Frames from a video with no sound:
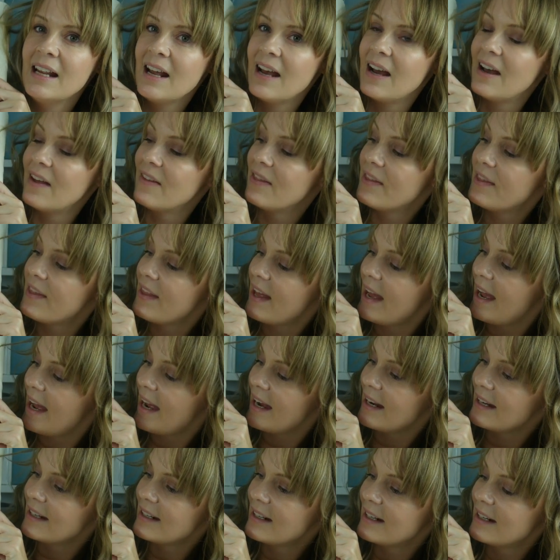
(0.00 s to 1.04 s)
and
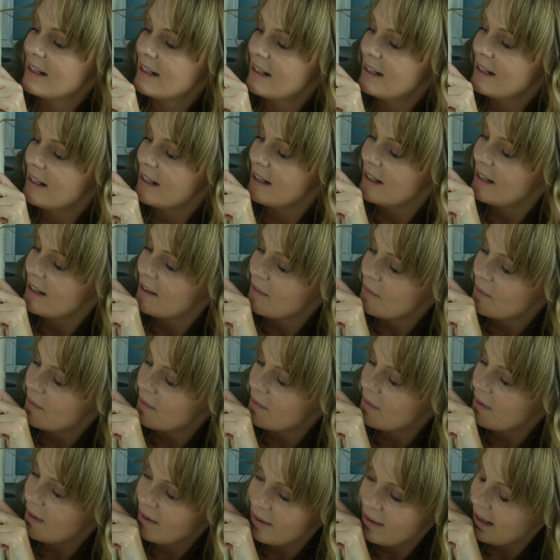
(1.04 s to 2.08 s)
then
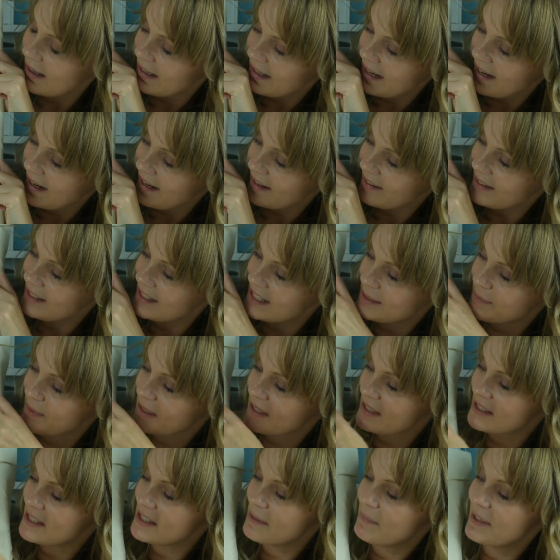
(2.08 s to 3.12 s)
I think it's
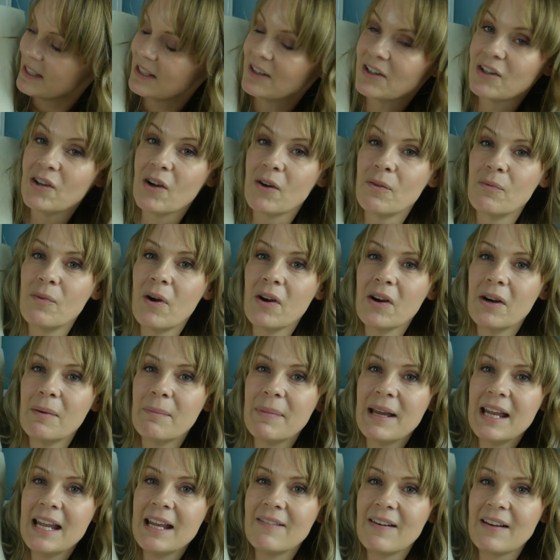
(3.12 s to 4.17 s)
because something had gone wrong up
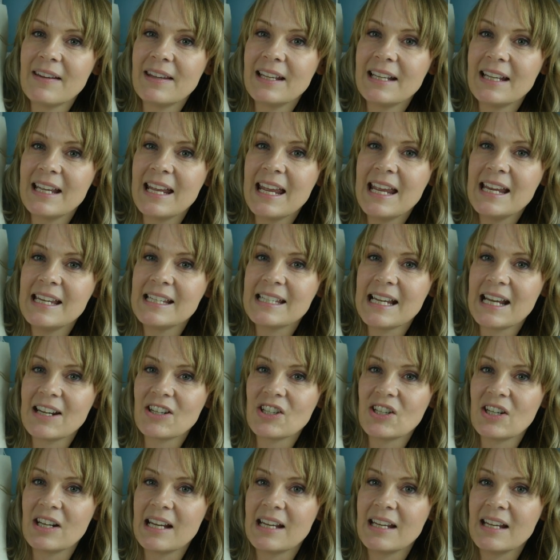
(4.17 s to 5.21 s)
here. I think he's
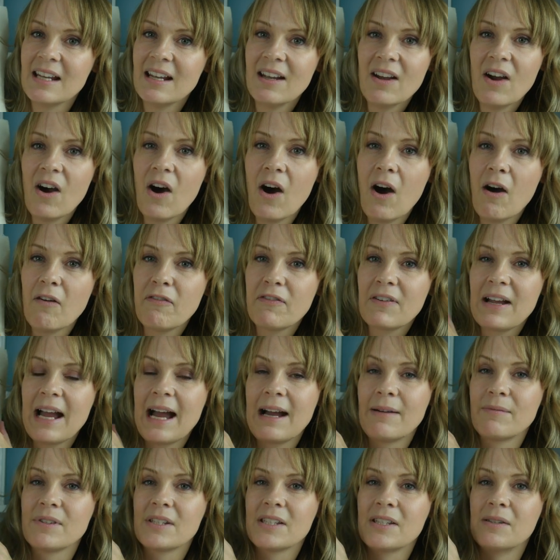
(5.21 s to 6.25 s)
actually off
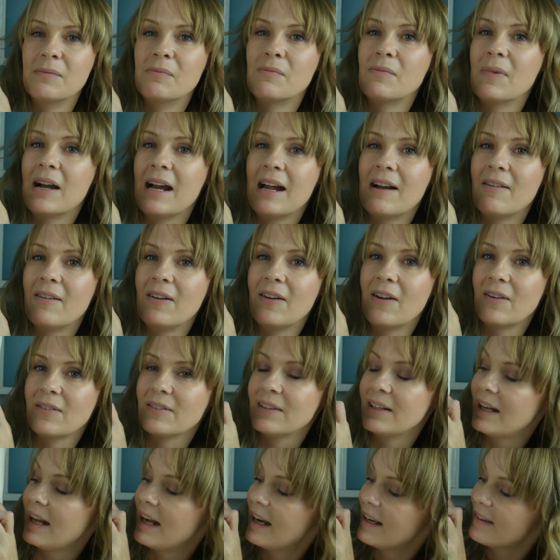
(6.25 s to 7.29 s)
count somewhere along
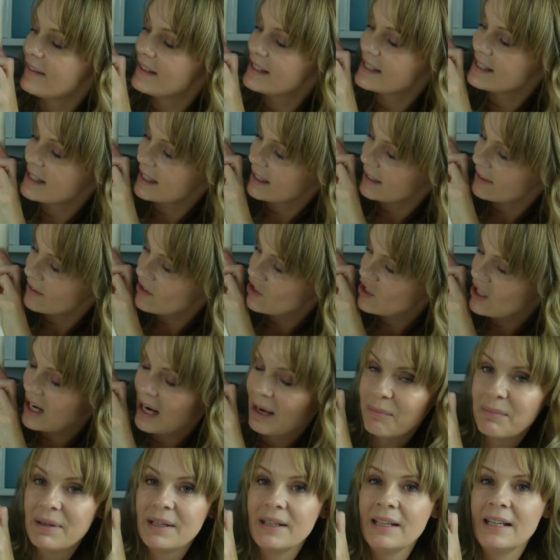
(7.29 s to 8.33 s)
the line, this little
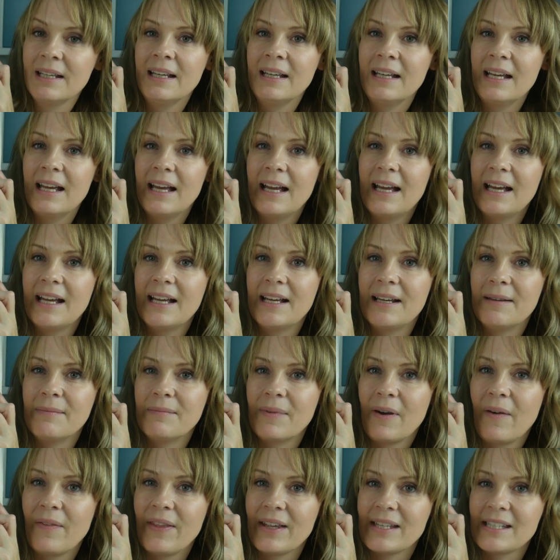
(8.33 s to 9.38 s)
chap,
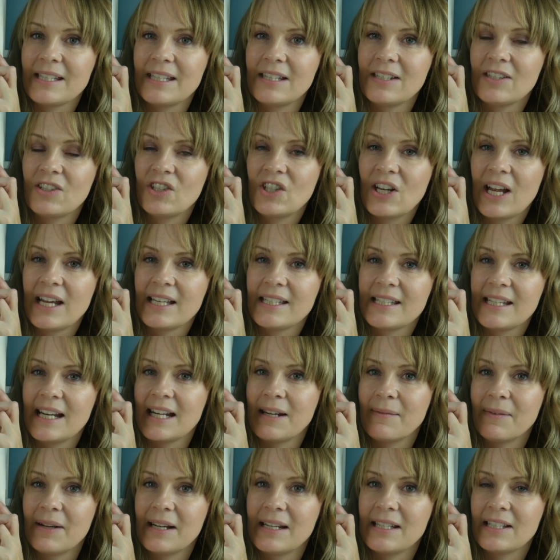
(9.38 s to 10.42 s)
or that's his chest
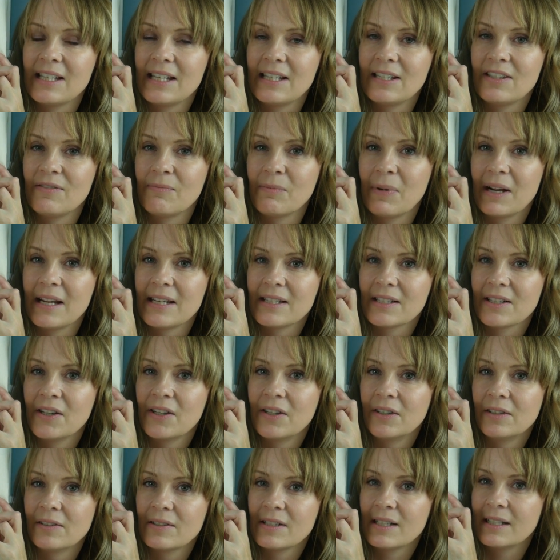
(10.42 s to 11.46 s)
anyway, his
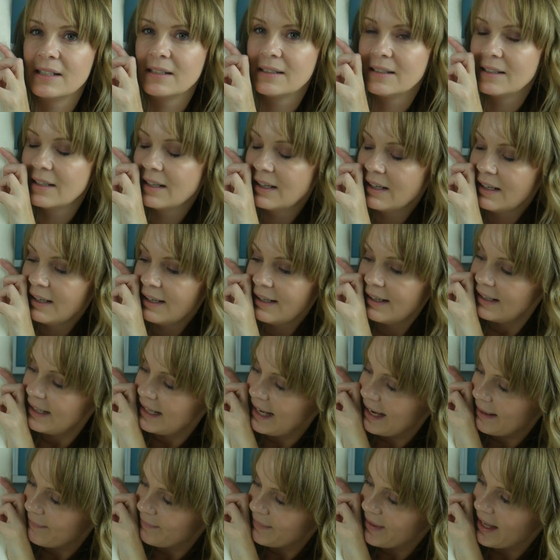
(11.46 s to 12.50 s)
waistcoat, and
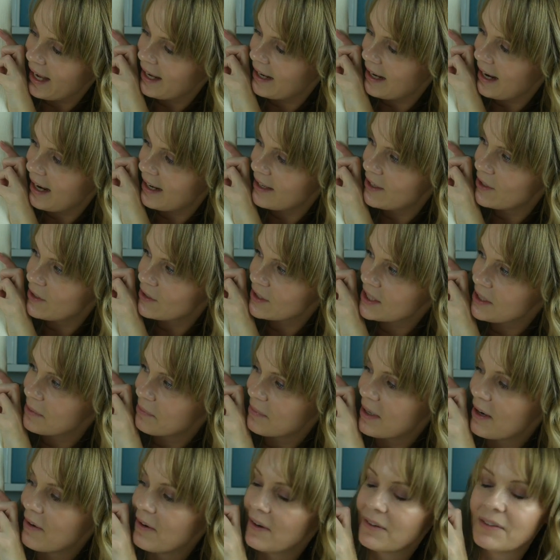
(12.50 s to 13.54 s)
yeah, I know
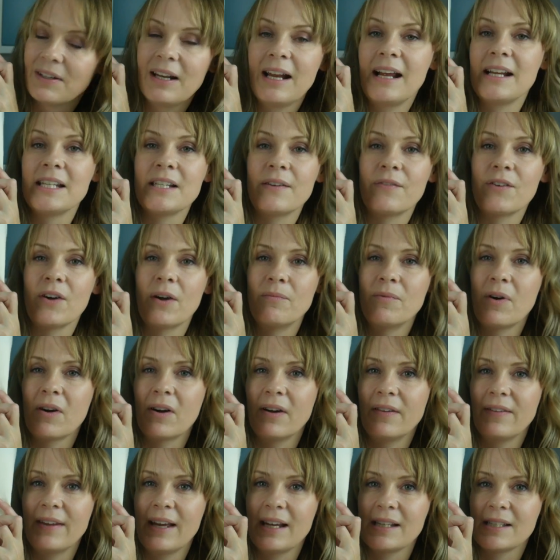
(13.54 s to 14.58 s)
somewhere along the lines I've gone wrong
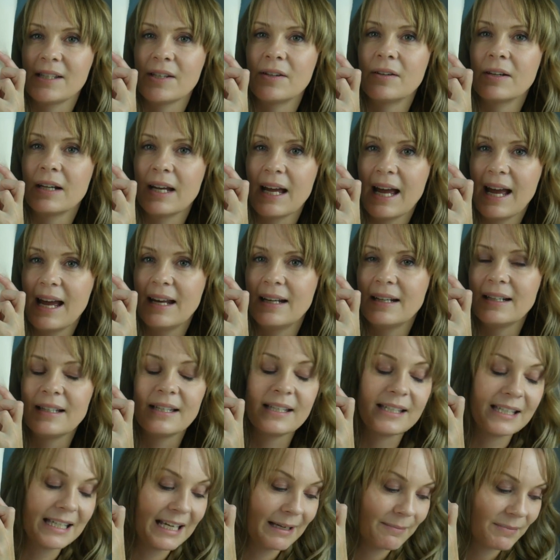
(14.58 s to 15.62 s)
on that. So again,
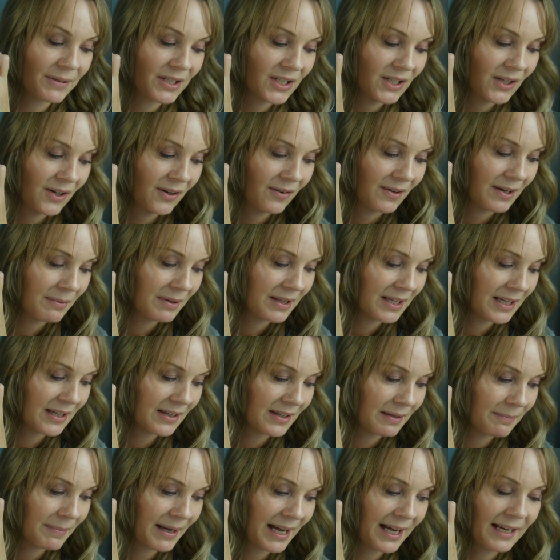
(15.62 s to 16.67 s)
the same story with the
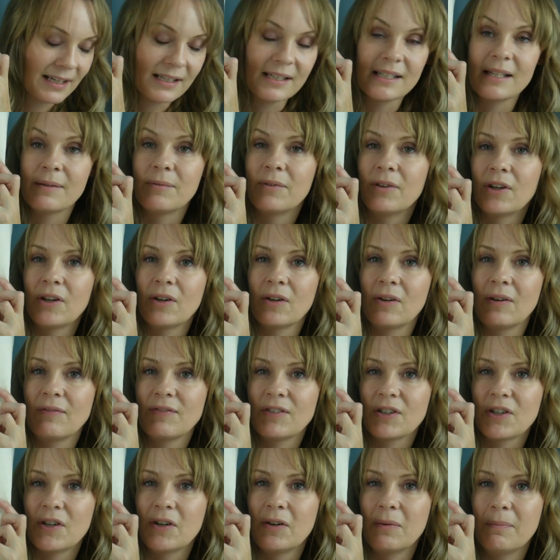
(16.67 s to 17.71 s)
other patterns, I'm going to have
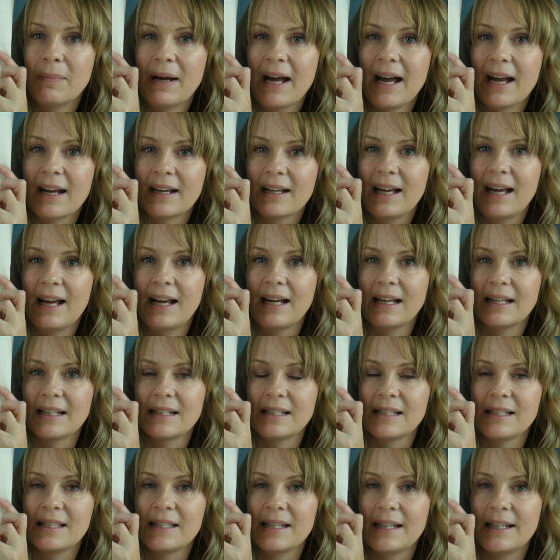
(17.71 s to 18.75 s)
to go back
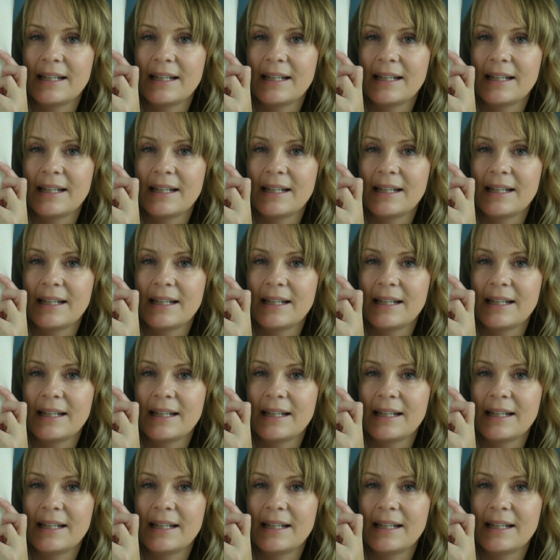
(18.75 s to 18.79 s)
and